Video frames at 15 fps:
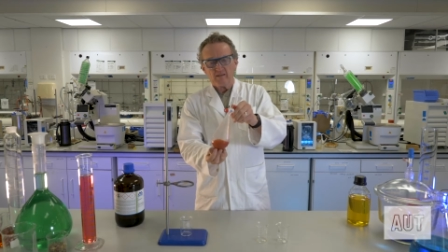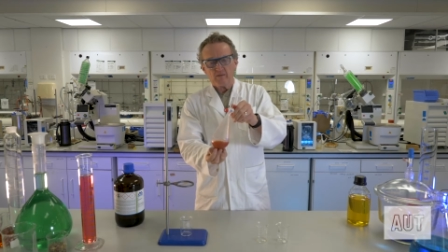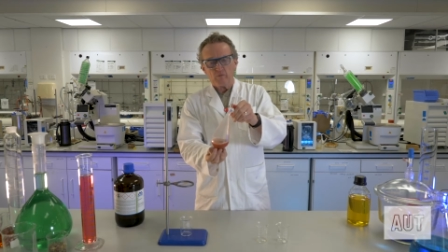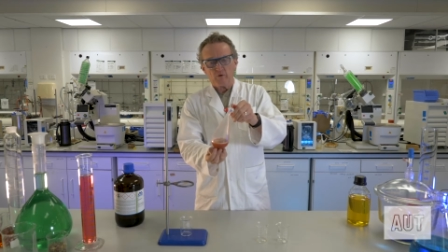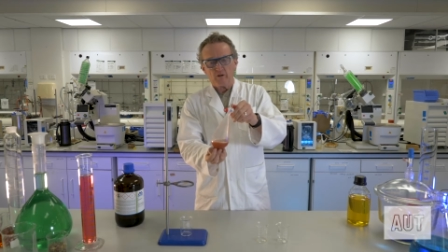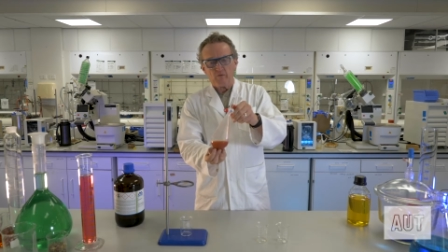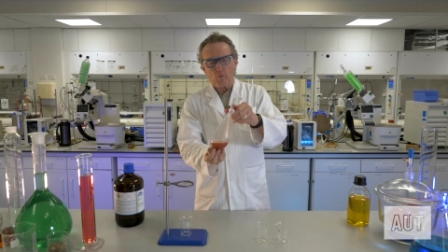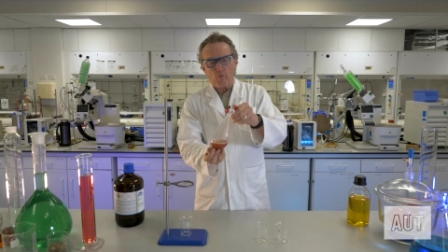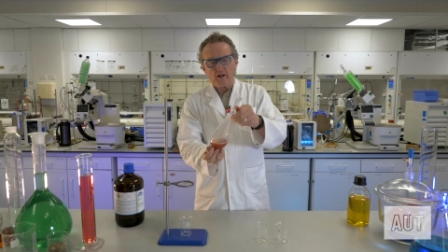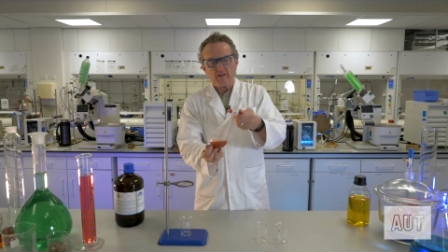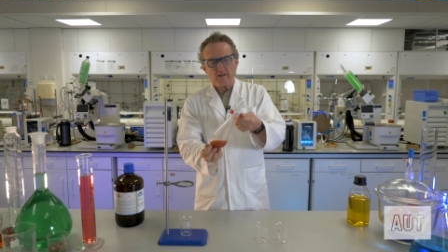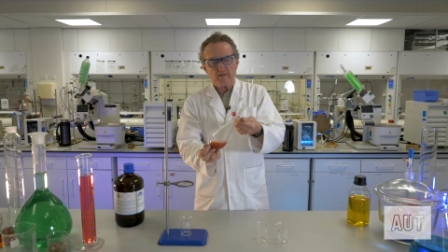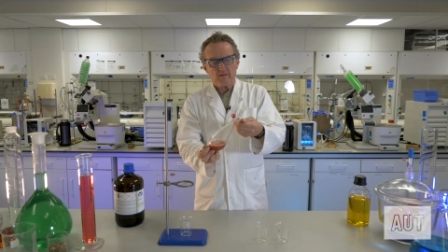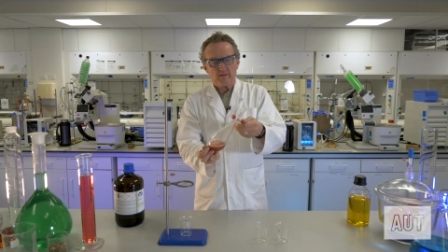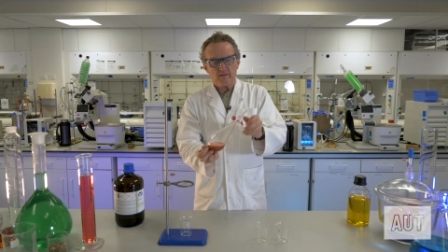we'll give it
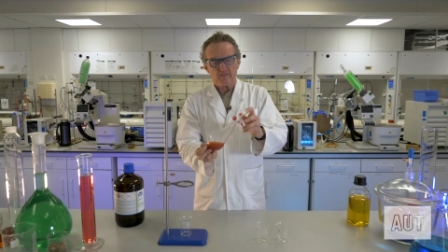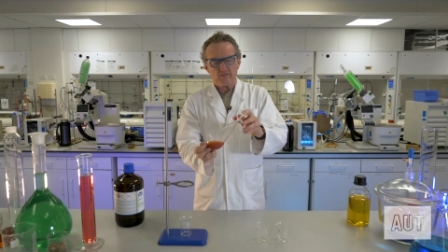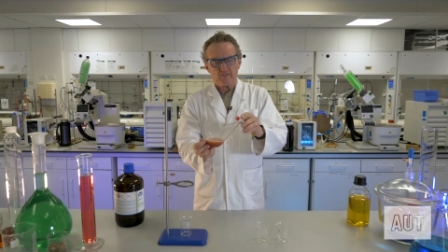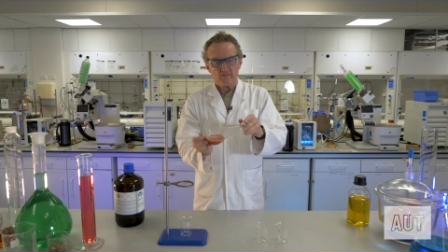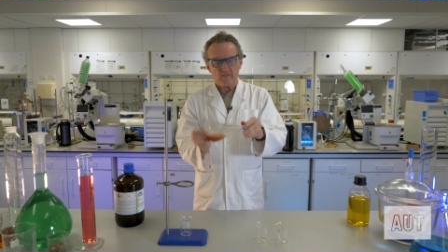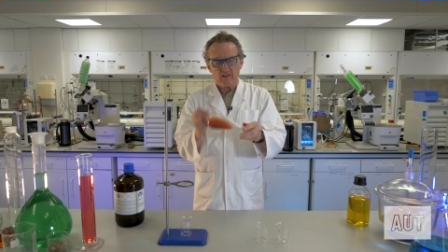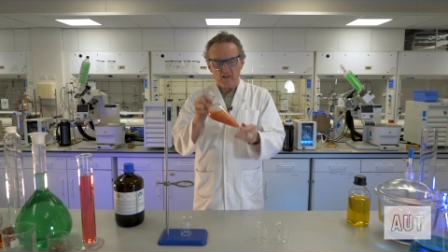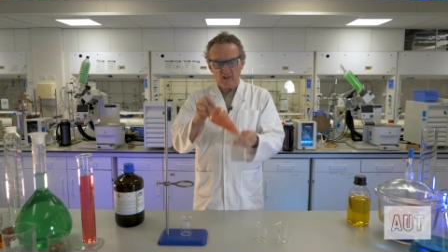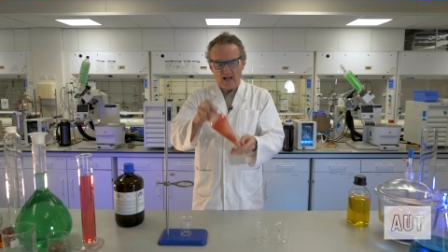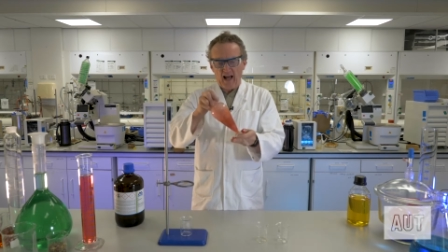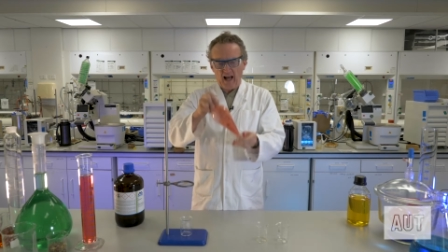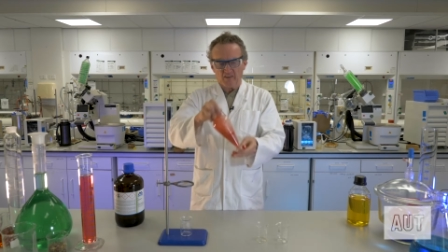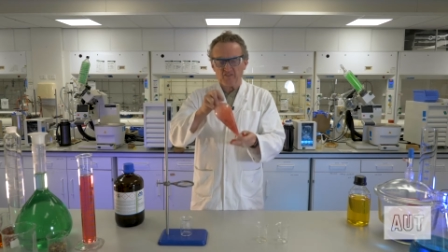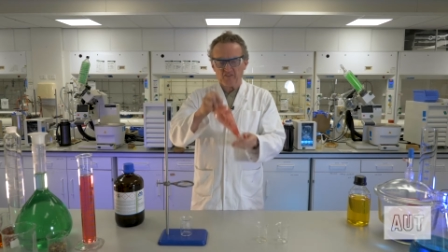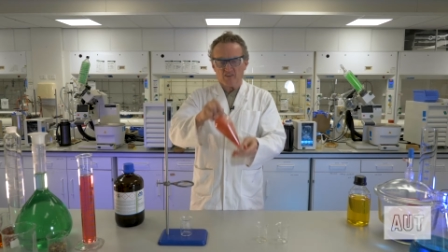one
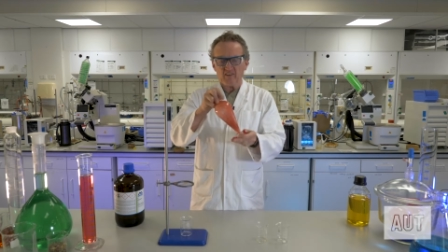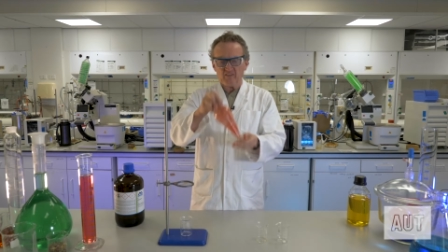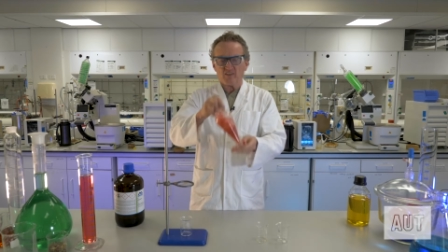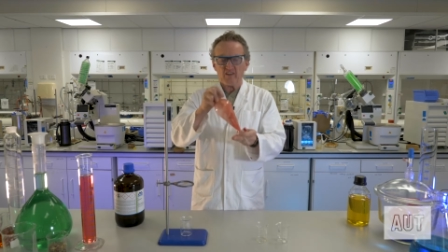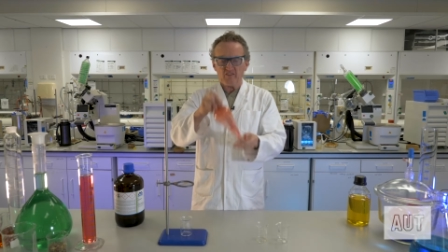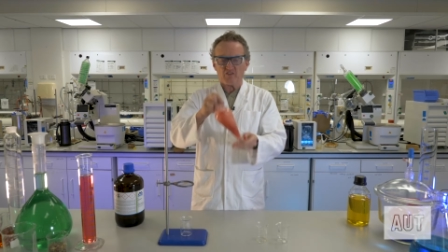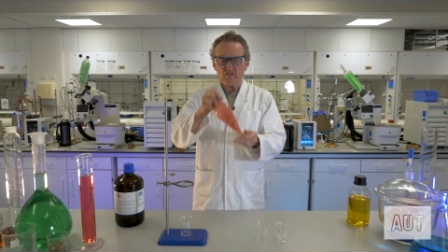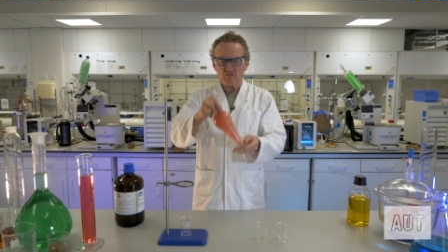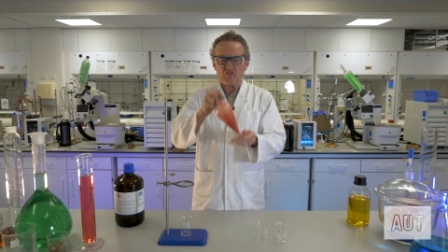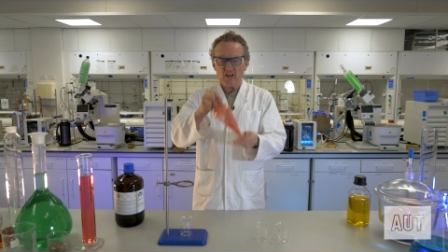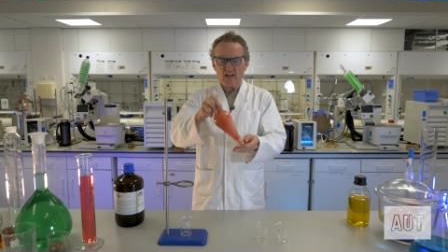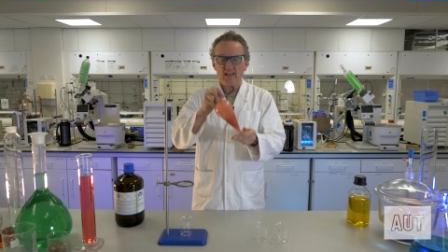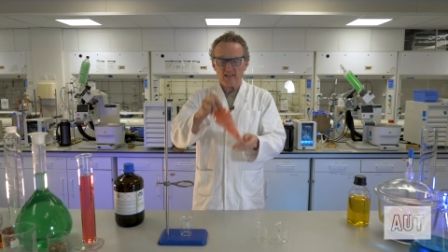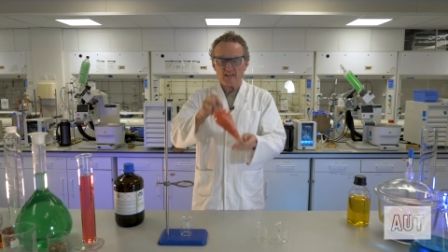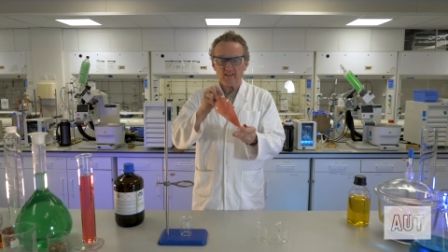last decent
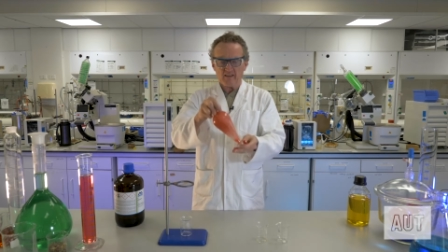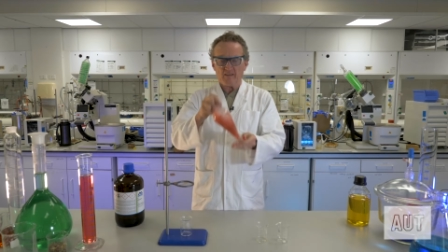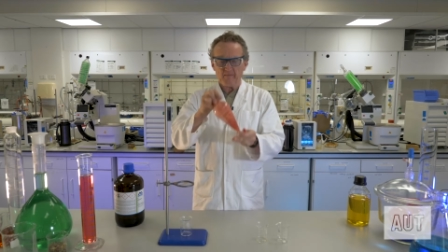shake